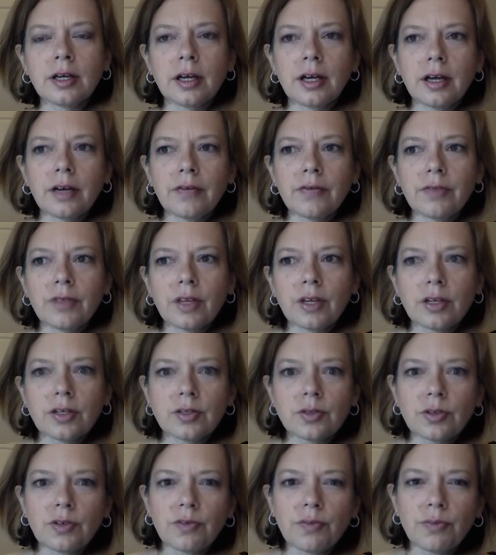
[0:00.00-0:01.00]
of the
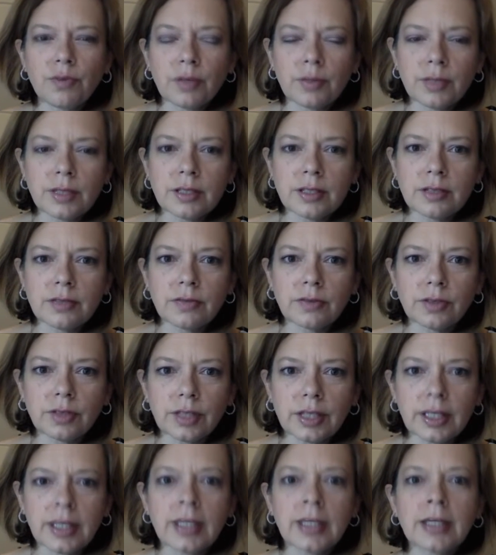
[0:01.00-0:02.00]
sort of primitive
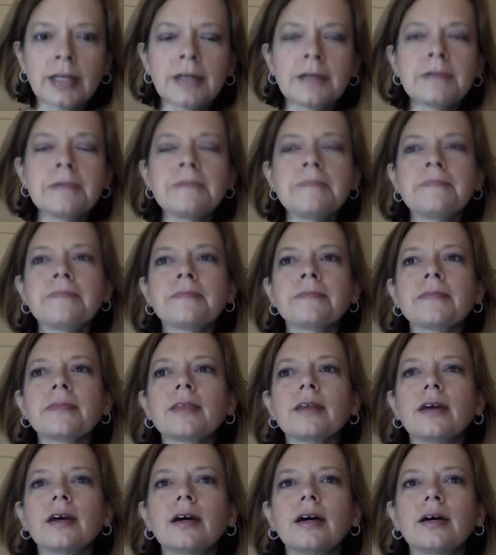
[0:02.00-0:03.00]
looking
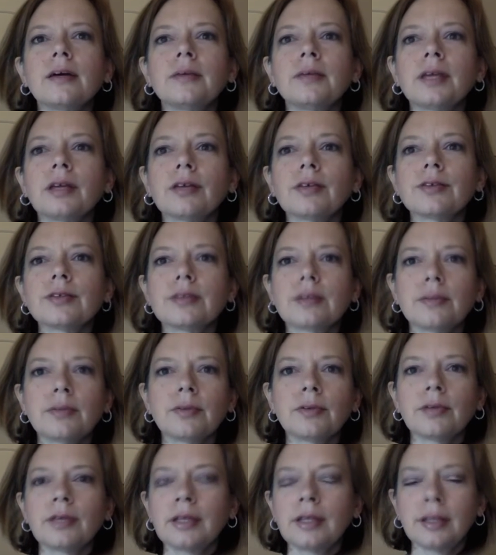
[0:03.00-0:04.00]
Yellow
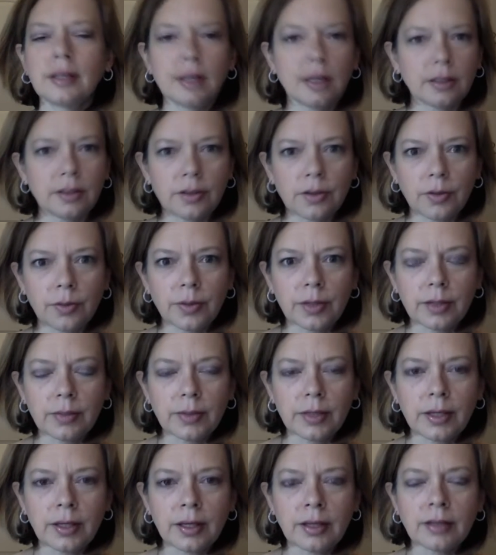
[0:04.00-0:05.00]
Submarine, Eleanor
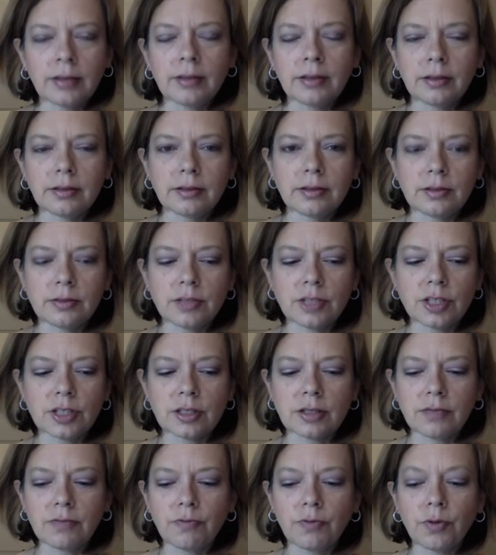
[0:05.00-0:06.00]
Rigby,
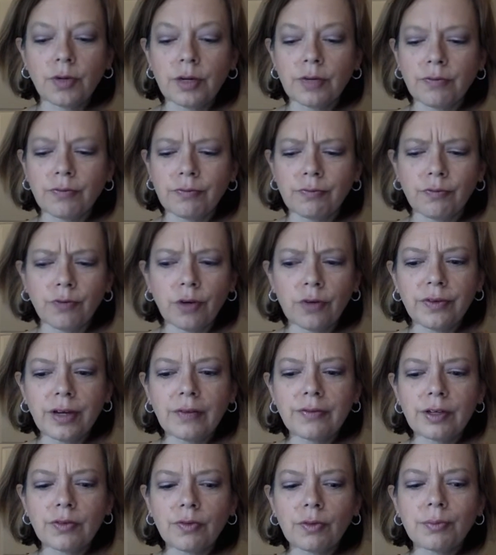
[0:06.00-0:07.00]
just four or
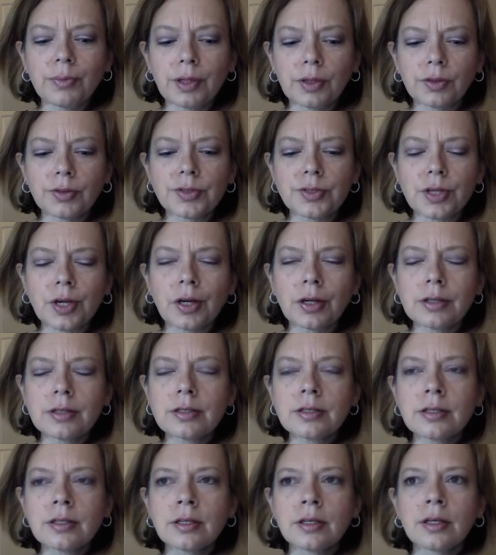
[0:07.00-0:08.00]
five different Beatles
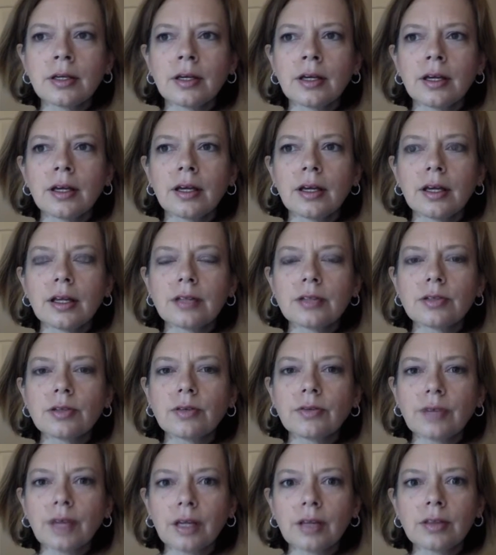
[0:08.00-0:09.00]
songs. And so
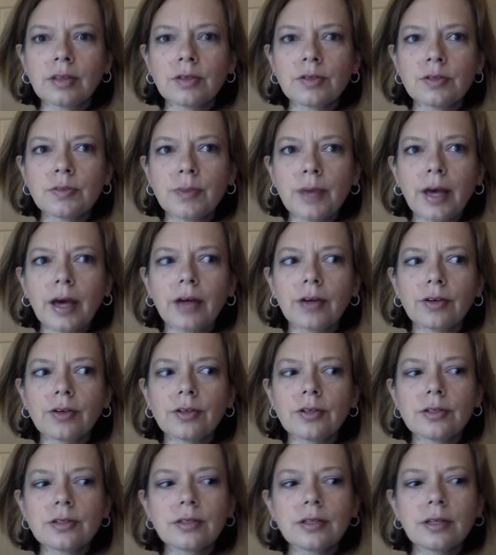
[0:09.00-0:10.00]
I've got those
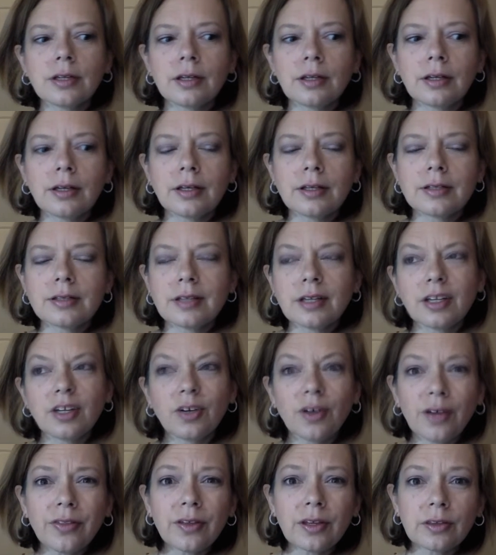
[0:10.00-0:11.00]
patterns, and he said, you know,
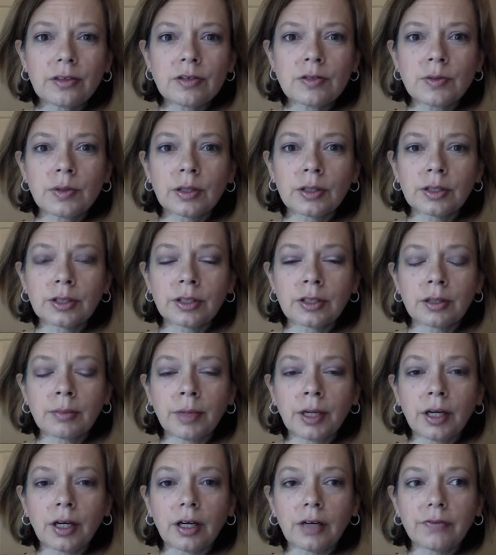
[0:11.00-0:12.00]
I think those would look good in
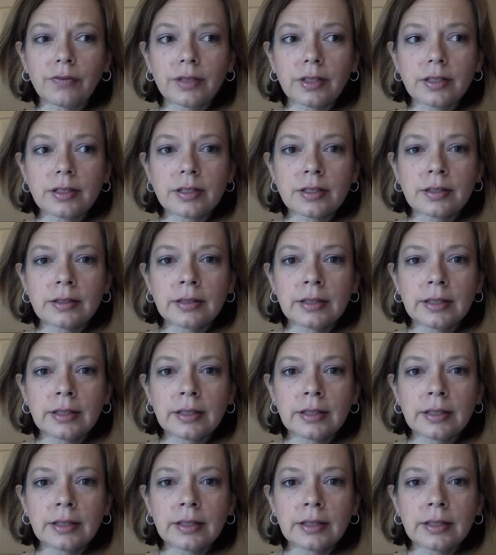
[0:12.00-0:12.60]
my office.